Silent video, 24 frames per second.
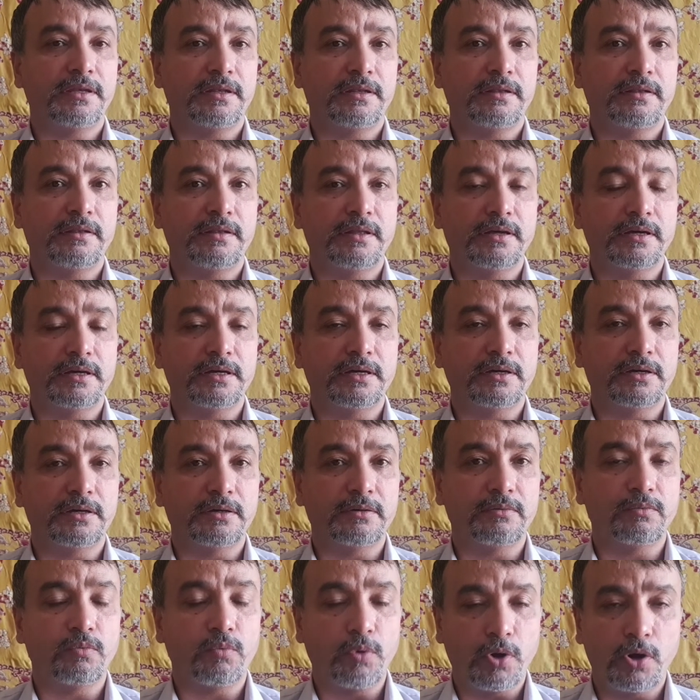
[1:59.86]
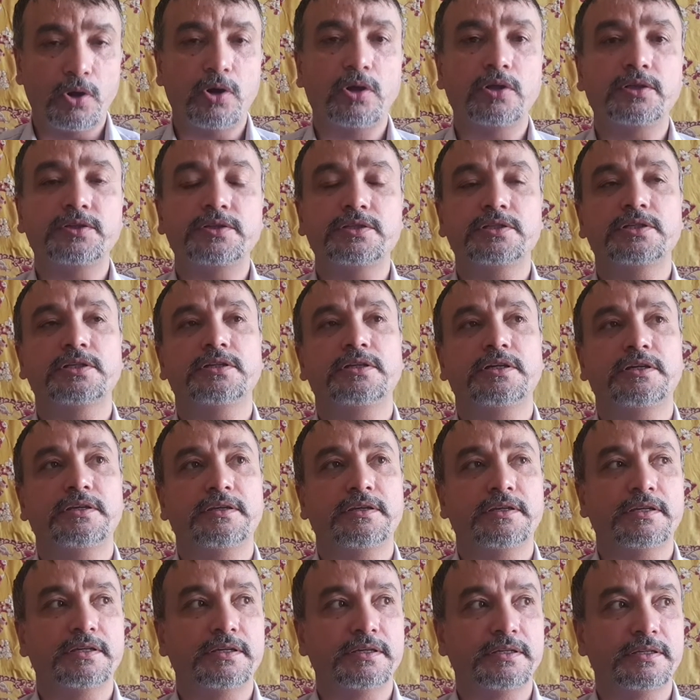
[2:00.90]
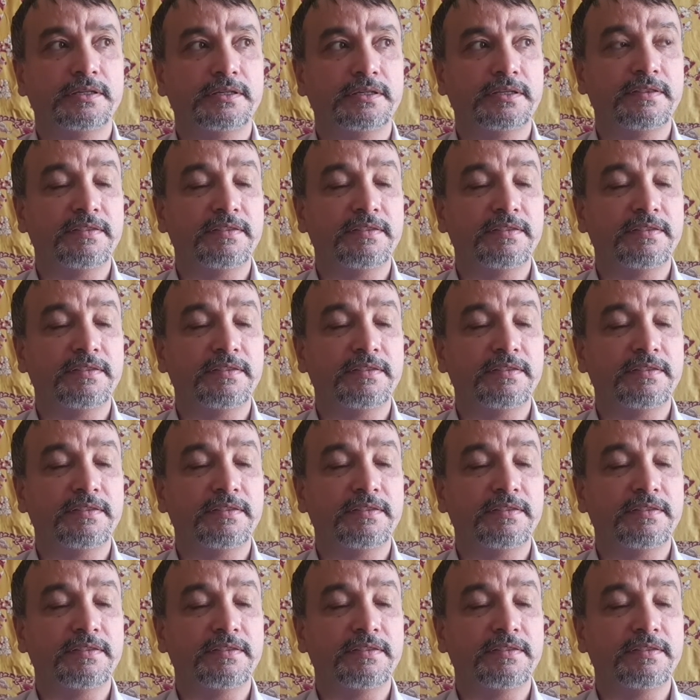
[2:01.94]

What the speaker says: the world, in the